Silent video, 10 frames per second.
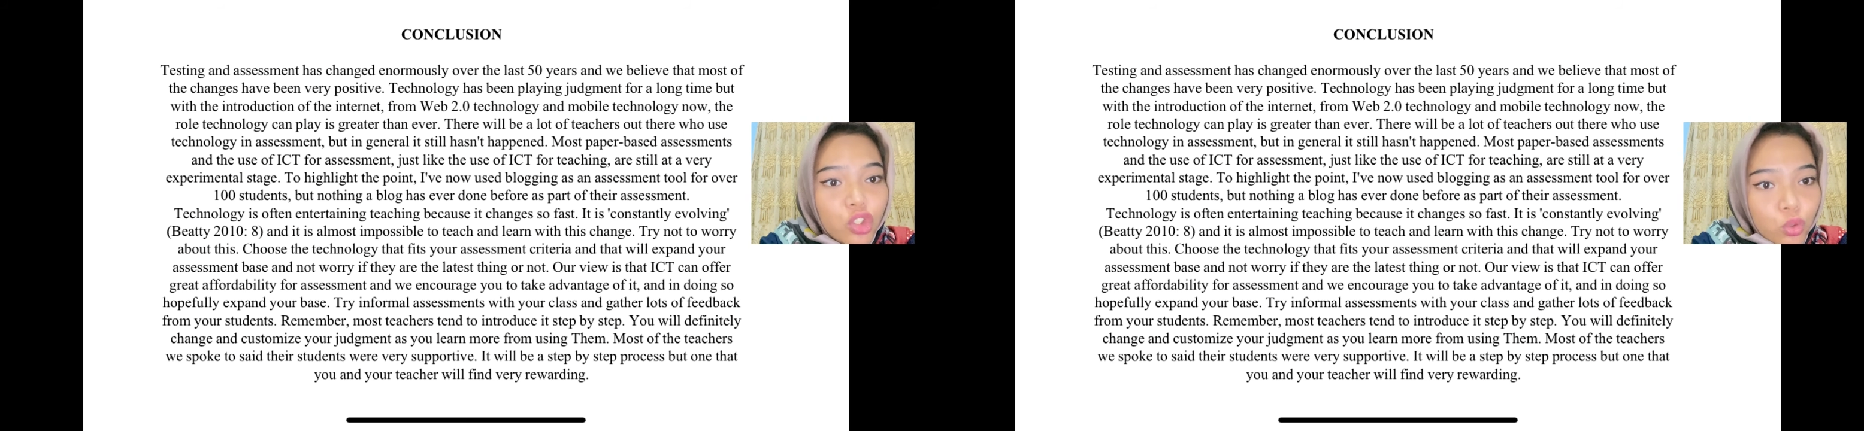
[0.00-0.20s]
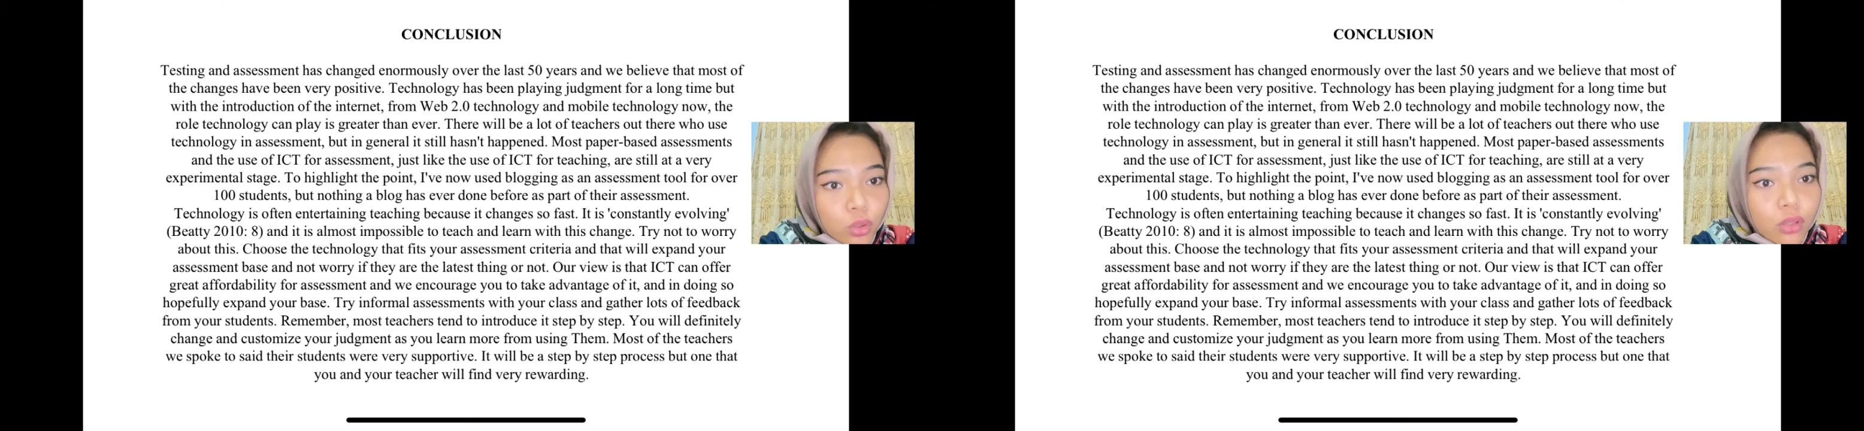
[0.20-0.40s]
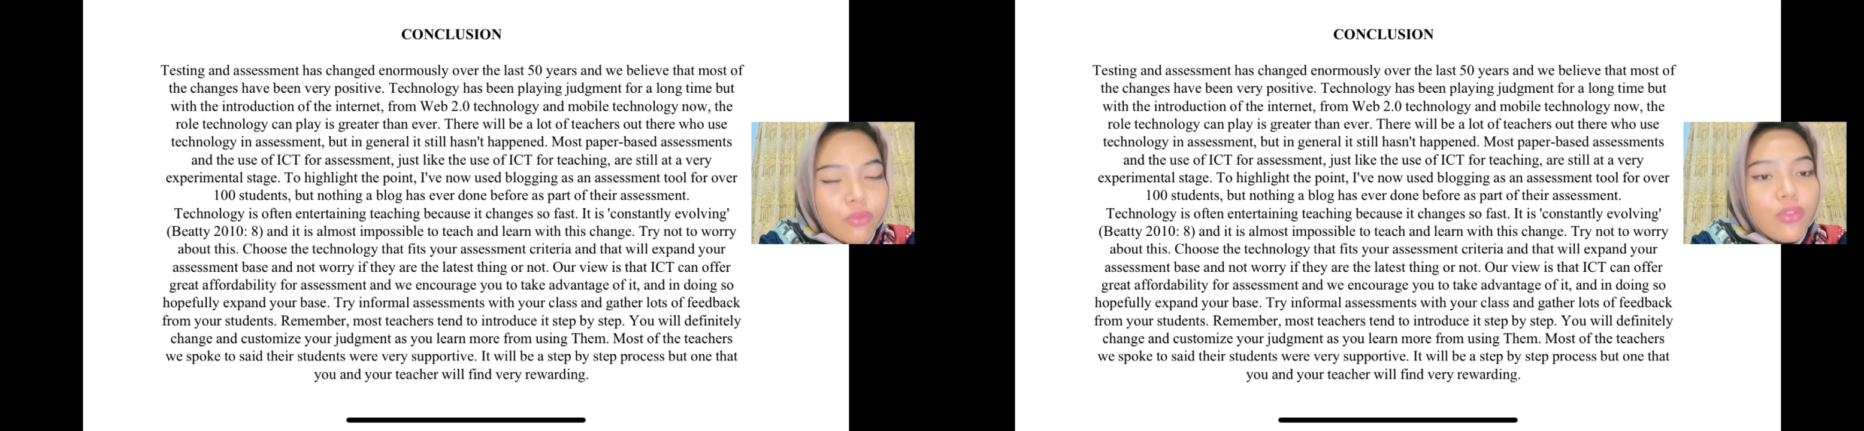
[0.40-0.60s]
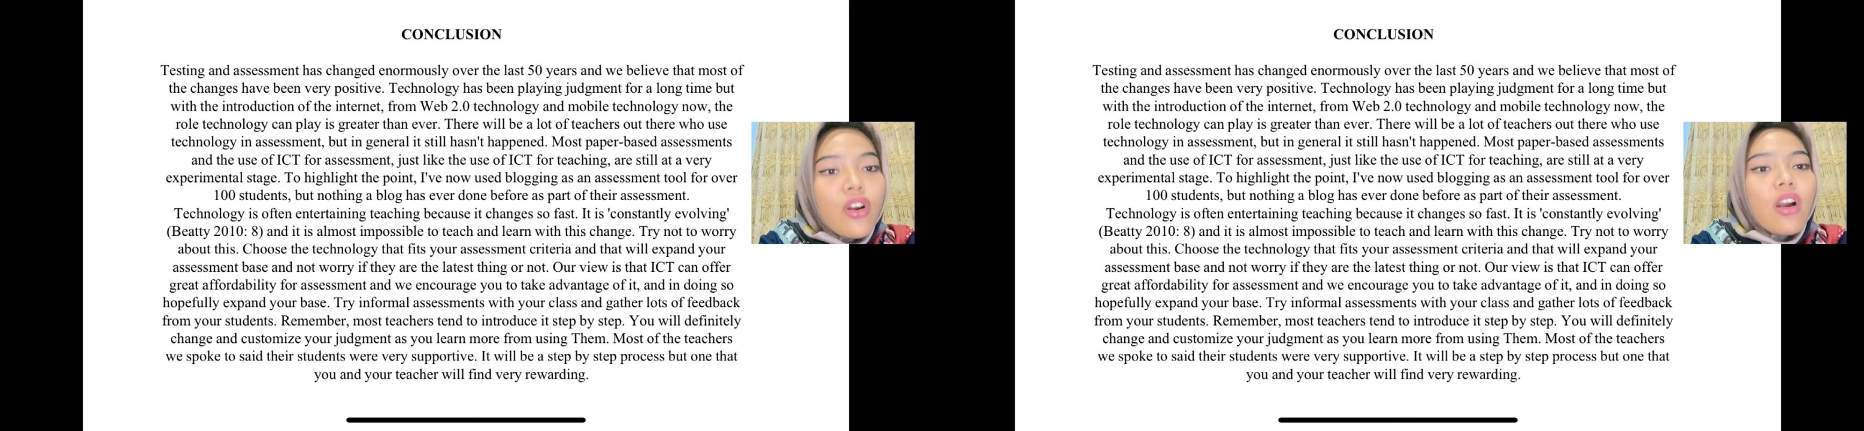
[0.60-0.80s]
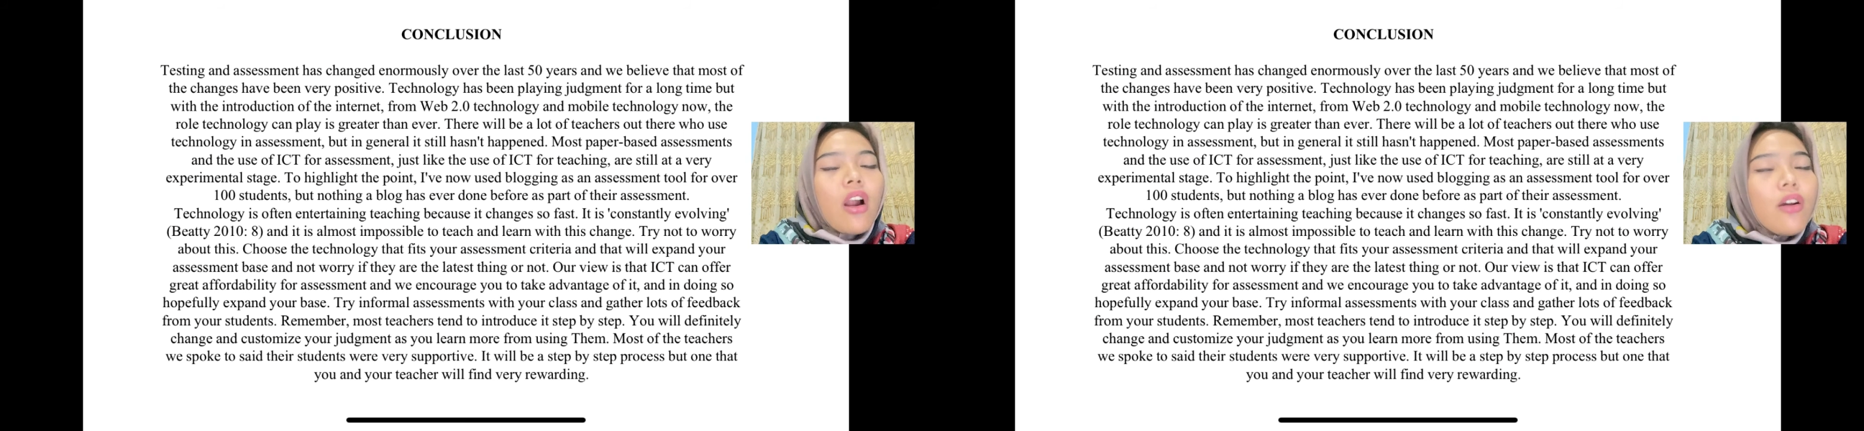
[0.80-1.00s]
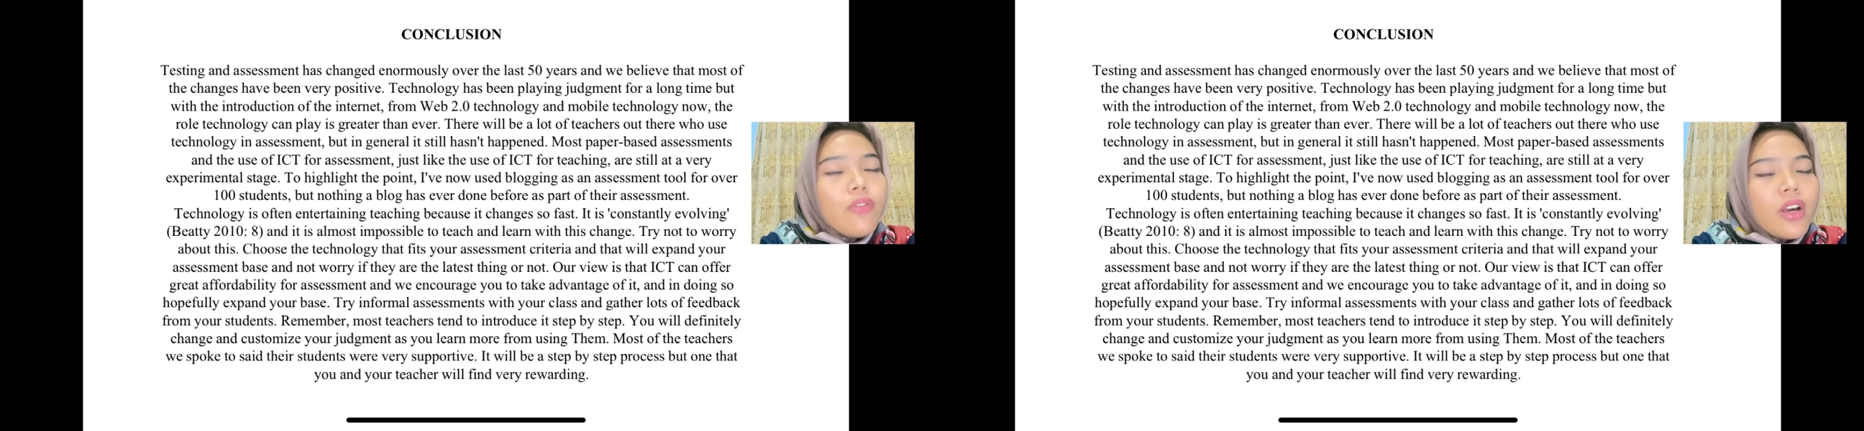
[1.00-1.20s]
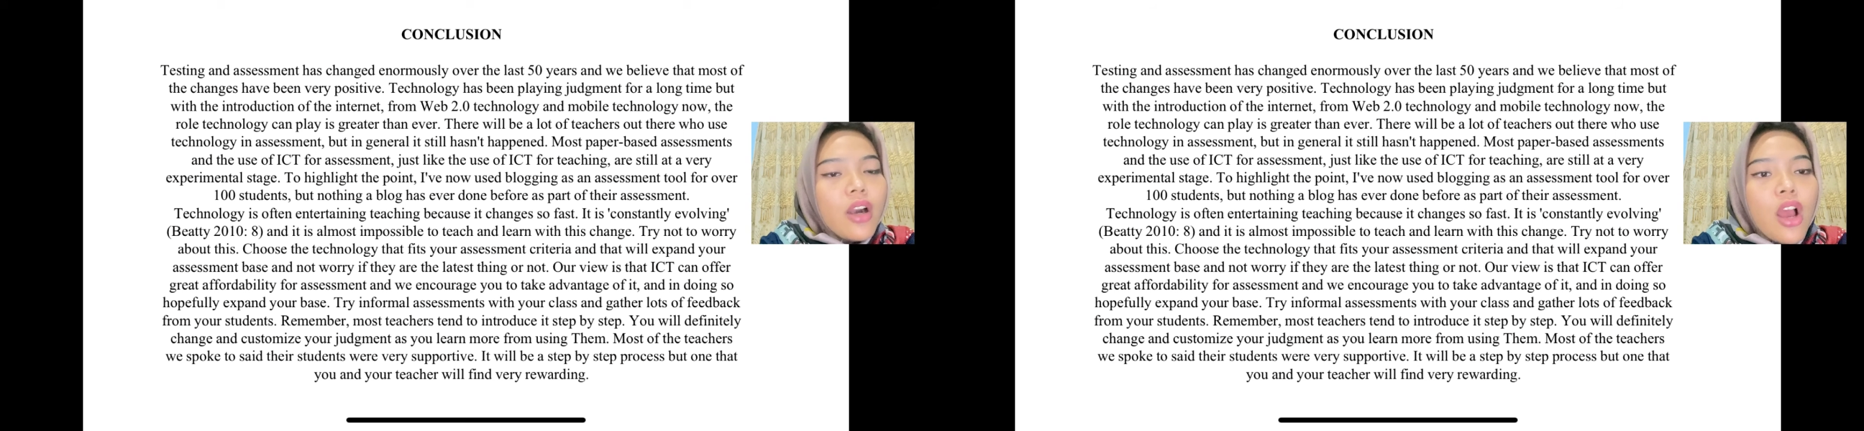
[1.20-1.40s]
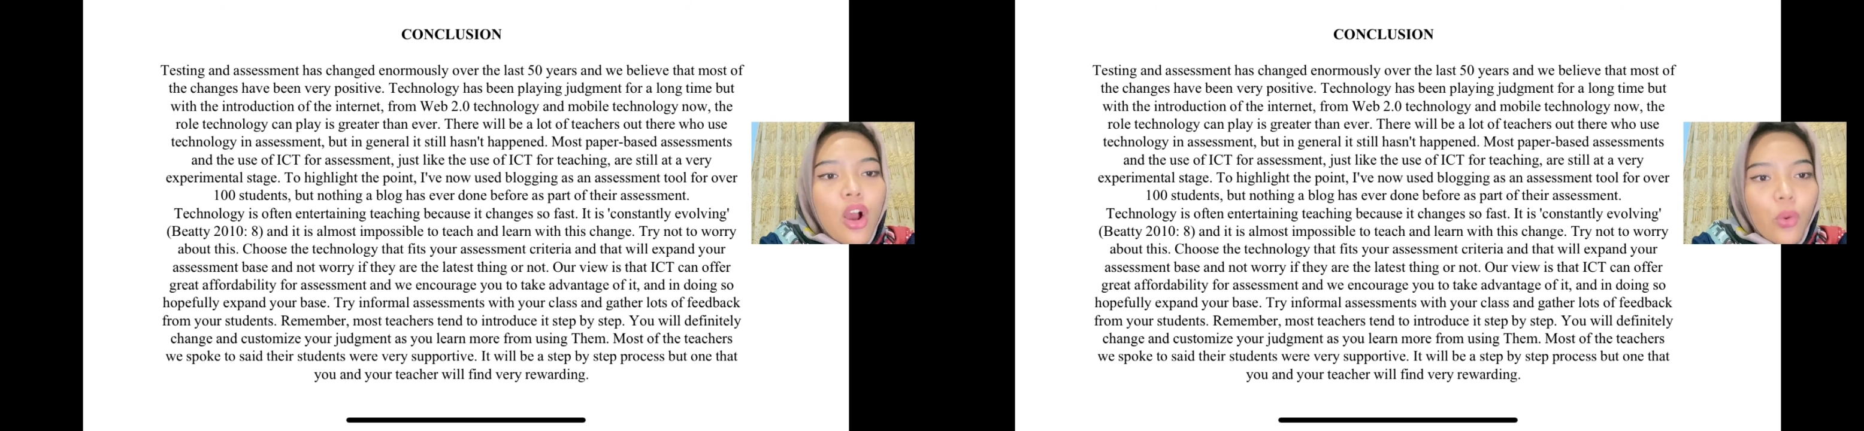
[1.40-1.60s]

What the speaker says: tool for over